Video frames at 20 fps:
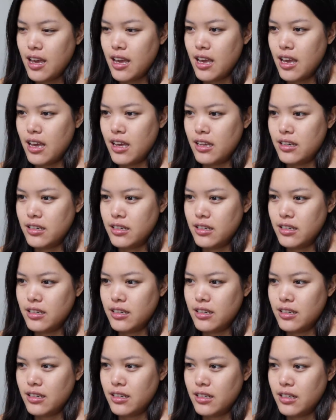And
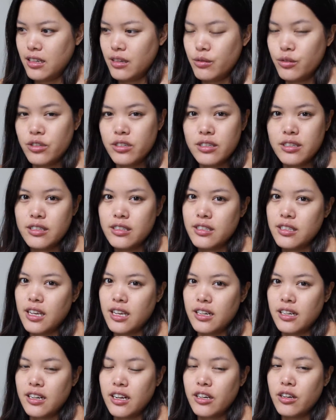it was just
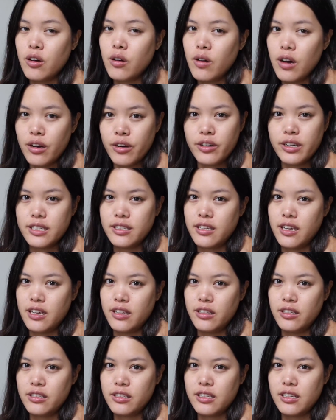insane. And I know how crazy
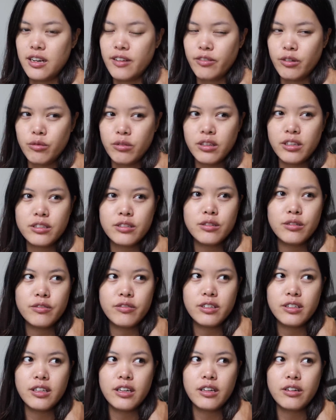I looked. And everyone looked
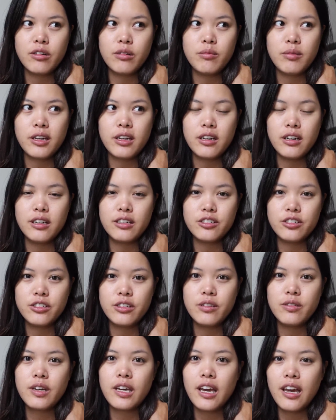over like, oh my God, is
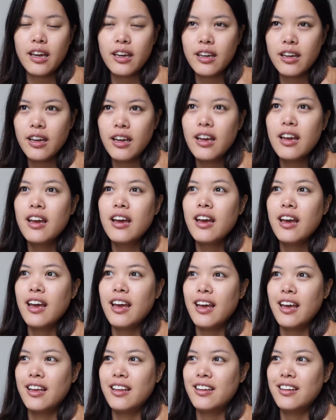she okay?
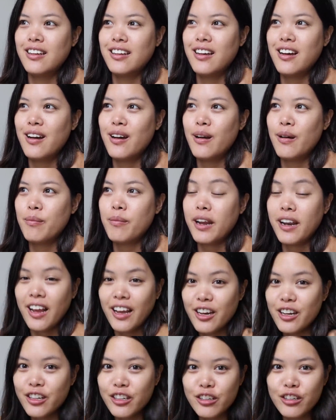And, um, and
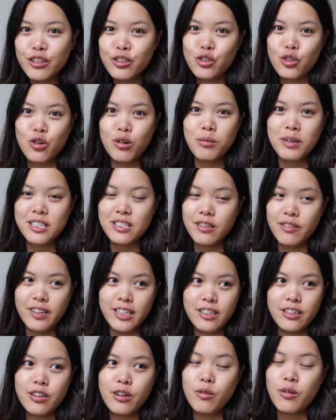I couldn't control myself. I
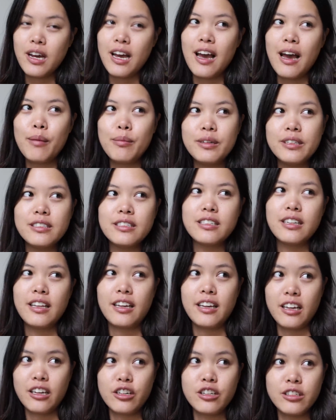didn't know what happened.
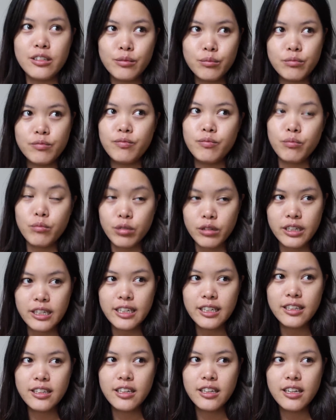Like I couldn't
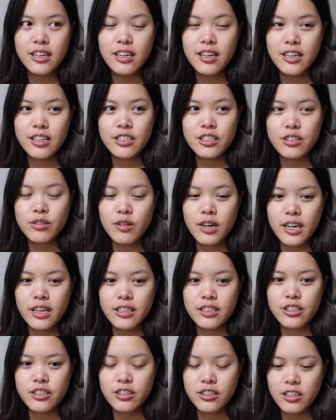breathe. So
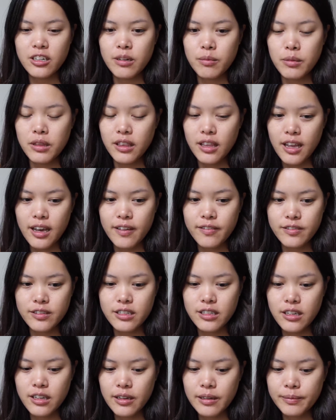I stood up and
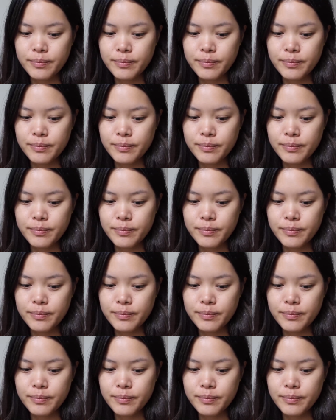left.